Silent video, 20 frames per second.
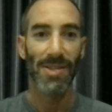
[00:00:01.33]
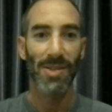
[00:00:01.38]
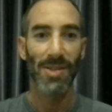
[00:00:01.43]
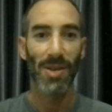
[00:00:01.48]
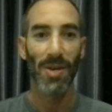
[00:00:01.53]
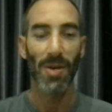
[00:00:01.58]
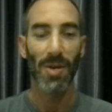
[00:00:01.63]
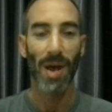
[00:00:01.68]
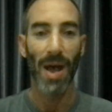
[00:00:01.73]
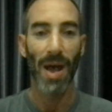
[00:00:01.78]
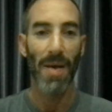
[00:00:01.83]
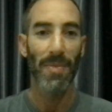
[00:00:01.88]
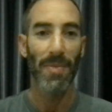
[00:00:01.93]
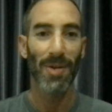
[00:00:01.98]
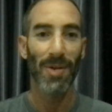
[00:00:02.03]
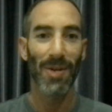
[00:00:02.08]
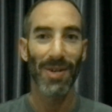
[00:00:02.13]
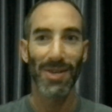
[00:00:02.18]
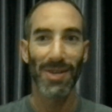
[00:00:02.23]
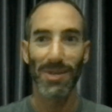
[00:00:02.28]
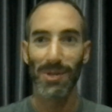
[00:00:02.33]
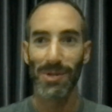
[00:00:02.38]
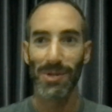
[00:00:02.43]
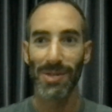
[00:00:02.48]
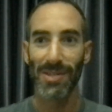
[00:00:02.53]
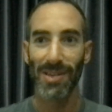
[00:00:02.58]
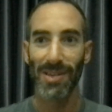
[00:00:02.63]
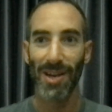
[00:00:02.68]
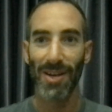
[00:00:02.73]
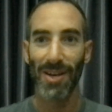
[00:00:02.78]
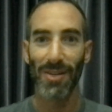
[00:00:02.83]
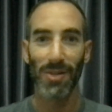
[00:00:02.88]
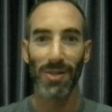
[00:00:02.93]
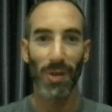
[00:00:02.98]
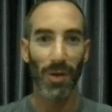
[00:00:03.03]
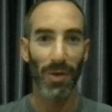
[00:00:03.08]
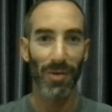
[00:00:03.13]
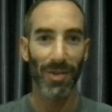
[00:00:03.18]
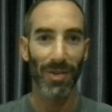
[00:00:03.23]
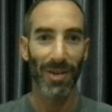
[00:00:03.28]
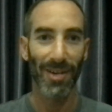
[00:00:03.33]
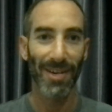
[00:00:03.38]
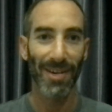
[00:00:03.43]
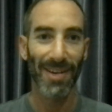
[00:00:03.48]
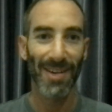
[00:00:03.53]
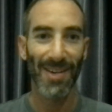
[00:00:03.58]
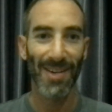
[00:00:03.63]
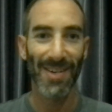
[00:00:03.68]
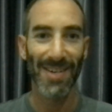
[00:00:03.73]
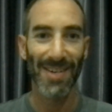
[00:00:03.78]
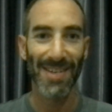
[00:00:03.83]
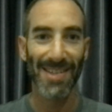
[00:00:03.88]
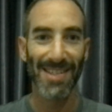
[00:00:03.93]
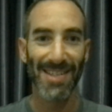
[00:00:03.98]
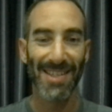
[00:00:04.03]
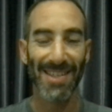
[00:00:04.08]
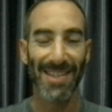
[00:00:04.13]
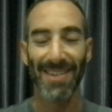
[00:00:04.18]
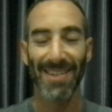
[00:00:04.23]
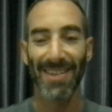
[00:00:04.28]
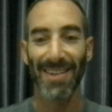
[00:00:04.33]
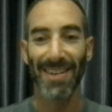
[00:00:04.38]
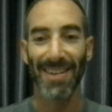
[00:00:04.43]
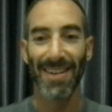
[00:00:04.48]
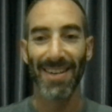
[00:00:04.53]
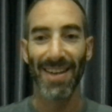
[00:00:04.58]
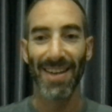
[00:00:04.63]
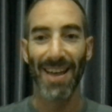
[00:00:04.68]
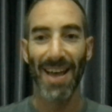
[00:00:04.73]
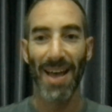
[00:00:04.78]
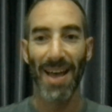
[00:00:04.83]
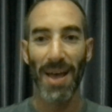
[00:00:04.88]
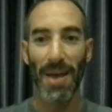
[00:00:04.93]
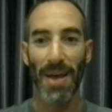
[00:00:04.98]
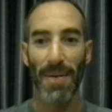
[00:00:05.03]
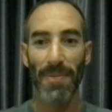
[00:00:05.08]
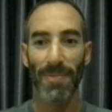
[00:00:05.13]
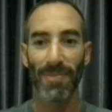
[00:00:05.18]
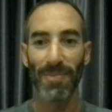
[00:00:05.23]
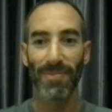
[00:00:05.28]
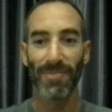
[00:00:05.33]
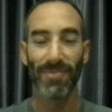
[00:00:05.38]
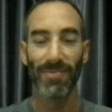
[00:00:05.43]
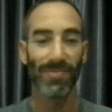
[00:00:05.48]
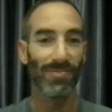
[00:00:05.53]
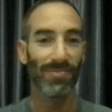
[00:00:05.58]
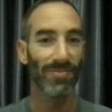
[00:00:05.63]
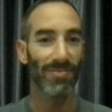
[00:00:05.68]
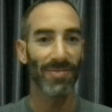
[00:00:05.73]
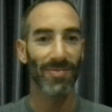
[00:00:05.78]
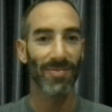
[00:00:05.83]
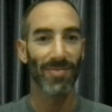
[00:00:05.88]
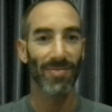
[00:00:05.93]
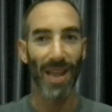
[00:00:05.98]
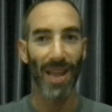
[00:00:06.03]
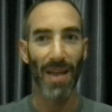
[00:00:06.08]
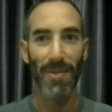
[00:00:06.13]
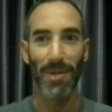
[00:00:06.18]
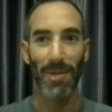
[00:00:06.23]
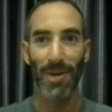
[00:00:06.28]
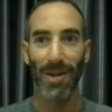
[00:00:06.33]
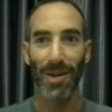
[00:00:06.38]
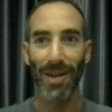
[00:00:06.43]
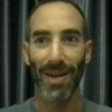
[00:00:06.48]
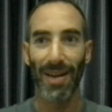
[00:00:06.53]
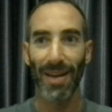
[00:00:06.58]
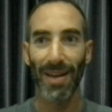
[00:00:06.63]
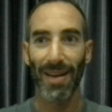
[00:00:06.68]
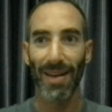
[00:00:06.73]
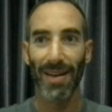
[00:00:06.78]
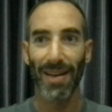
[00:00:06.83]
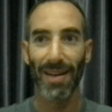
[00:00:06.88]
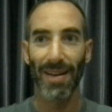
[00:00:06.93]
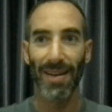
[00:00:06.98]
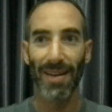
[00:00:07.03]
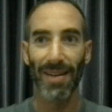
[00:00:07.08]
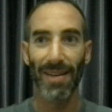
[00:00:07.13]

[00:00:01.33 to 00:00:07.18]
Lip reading: So I'm going to start over because I'm gonna